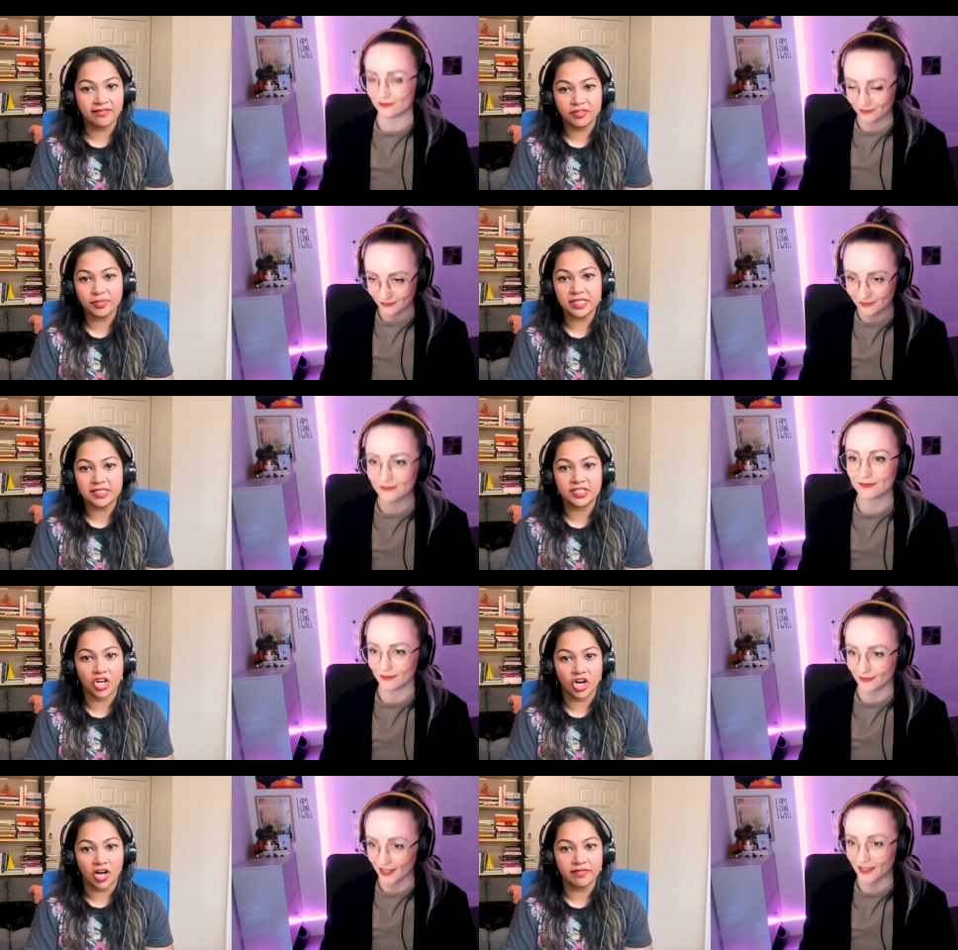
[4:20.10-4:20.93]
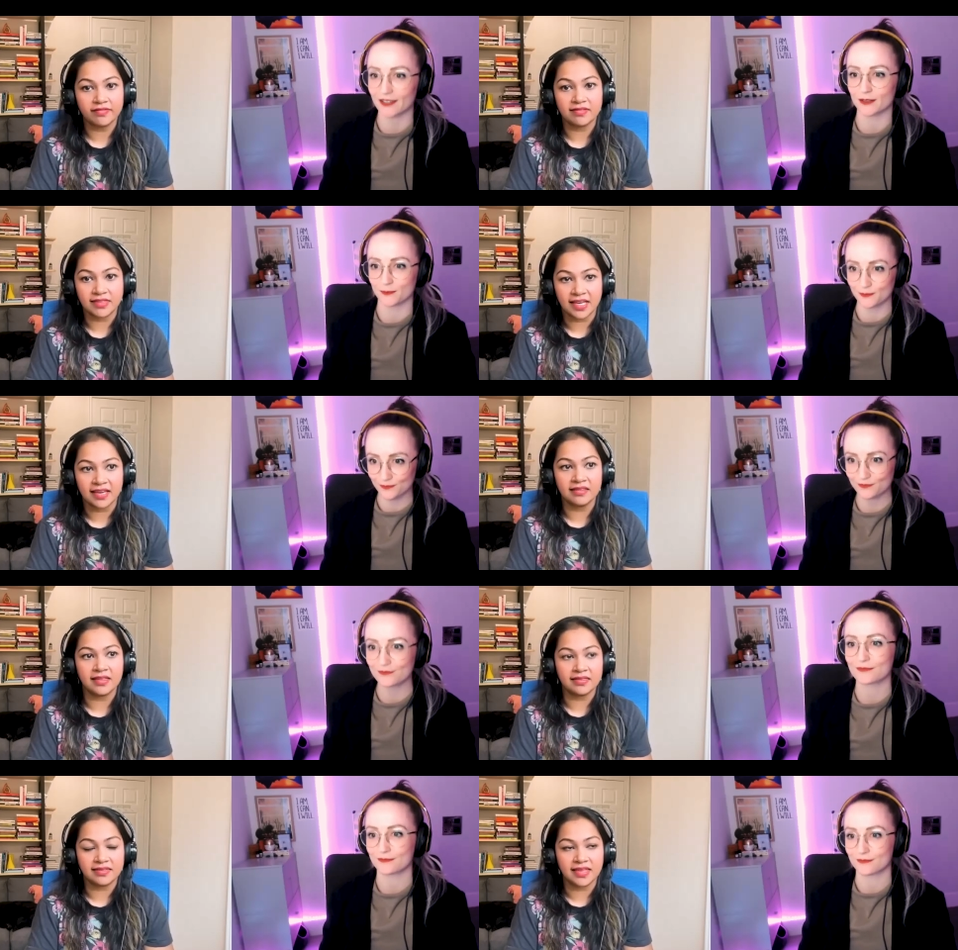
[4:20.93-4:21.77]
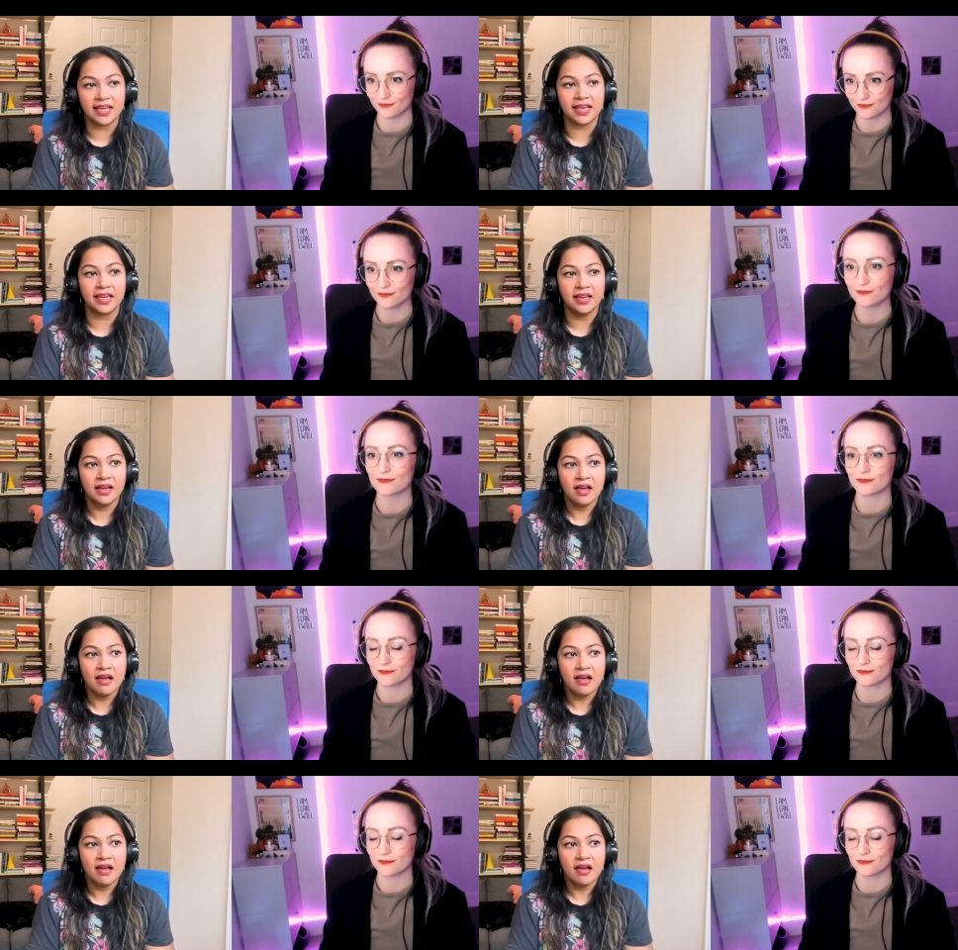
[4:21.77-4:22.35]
Speaker 1: everybody's got yeah. the thing that they